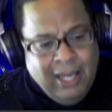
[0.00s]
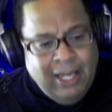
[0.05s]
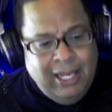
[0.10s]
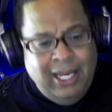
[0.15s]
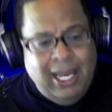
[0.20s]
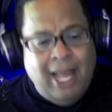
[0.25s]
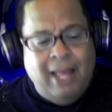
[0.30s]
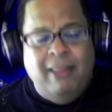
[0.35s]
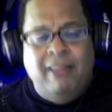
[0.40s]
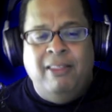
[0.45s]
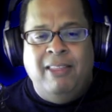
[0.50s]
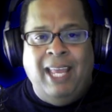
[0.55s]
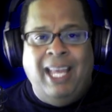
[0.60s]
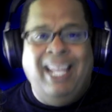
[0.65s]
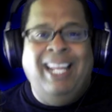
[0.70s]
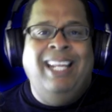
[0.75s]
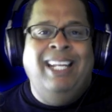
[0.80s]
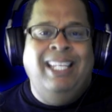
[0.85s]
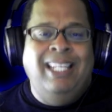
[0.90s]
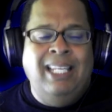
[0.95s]
yet
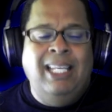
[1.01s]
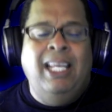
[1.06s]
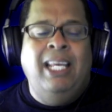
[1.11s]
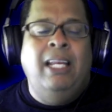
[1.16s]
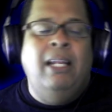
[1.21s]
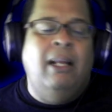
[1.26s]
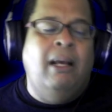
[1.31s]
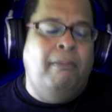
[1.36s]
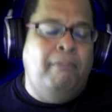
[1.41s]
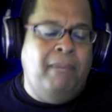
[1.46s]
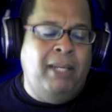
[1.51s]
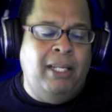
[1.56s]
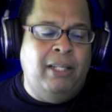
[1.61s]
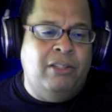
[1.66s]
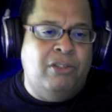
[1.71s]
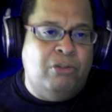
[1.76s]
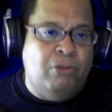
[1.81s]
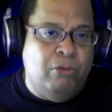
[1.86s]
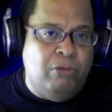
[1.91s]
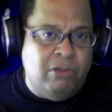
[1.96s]
they need a
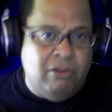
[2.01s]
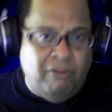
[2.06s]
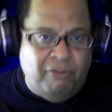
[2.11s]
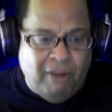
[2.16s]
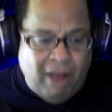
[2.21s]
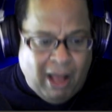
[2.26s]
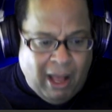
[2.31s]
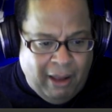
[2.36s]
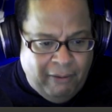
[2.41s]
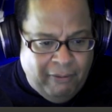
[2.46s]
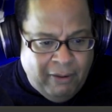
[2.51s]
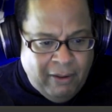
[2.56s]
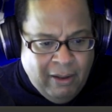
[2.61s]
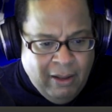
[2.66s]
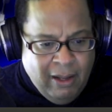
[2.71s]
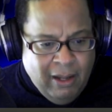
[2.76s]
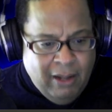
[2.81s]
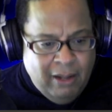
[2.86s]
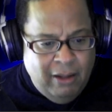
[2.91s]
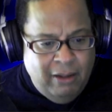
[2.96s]
means to survive.
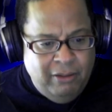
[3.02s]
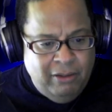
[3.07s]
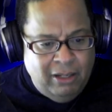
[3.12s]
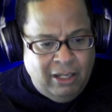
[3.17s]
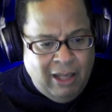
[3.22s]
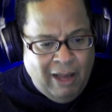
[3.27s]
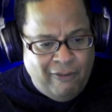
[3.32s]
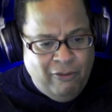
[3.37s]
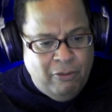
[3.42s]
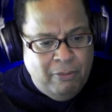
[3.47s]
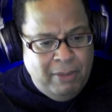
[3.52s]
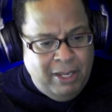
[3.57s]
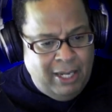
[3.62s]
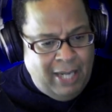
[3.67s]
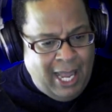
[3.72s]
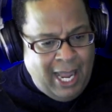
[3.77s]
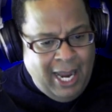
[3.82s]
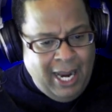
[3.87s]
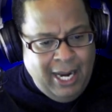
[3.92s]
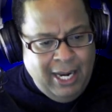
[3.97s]
The
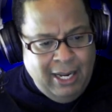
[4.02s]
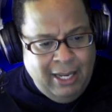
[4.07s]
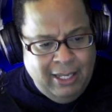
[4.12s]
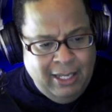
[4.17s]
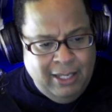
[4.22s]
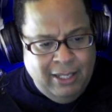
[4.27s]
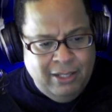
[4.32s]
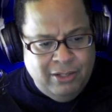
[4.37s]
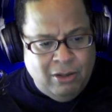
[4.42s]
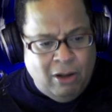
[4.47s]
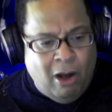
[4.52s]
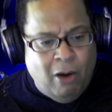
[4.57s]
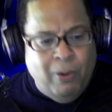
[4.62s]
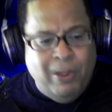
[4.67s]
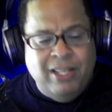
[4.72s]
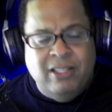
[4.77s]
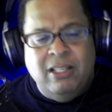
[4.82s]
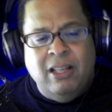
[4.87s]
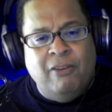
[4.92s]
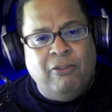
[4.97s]
government aid is
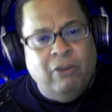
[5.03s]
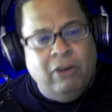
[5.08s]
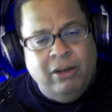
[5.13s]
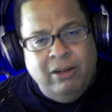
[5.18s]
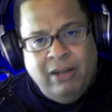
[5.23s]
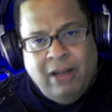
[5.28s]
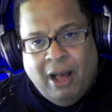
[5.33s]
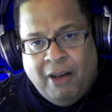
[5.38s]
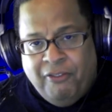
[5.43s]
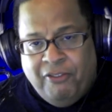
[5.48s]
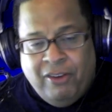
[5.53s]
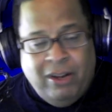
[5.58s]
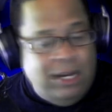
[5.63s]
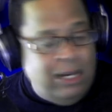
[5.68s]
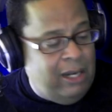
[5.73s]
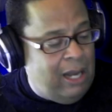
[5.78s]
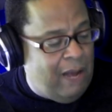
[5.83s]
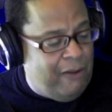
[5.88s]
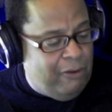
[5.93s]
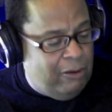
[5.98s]
always never enough, and
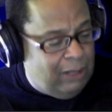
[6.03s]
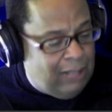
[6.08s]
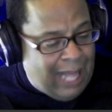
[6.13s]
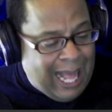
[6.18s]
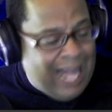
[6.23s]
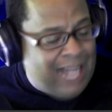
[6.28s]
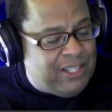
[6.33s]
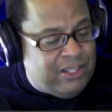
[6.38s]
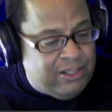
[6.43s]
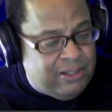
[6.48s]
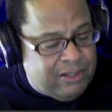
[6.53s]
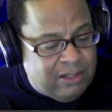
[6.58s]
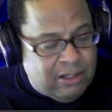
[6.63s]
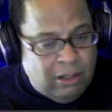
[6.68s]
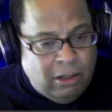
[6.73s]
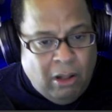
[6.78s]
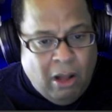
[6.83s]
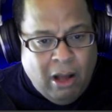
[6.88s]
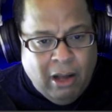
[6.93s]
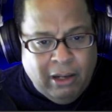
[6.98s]
it never lasts
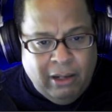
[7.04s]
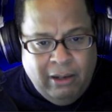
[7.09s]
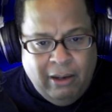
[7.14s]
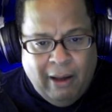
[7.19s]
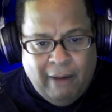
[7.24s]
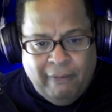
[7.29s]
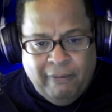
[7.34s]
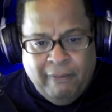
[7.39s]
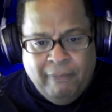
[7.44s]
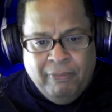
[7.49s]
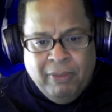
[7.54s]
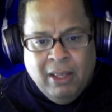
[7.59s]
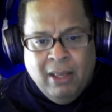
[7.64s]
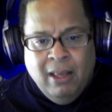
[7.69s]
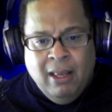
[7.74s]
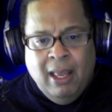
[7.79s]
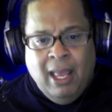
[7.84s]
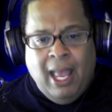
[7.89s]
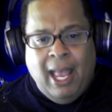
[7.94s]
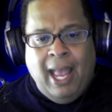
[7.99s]
long enough.
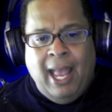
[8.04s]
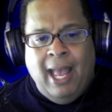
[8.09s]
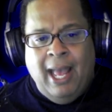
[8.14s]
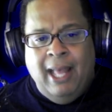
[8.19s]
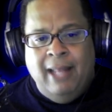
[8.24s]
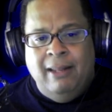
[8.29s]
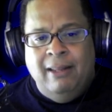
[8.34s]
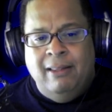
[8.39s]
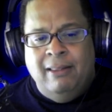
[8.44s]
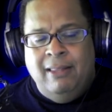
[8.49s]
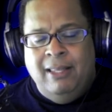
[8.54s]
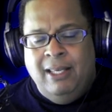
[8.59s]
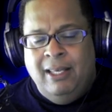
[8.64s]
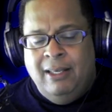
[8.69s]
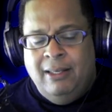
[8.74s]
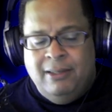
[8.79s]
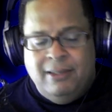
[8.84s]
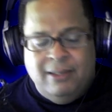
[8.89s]
And the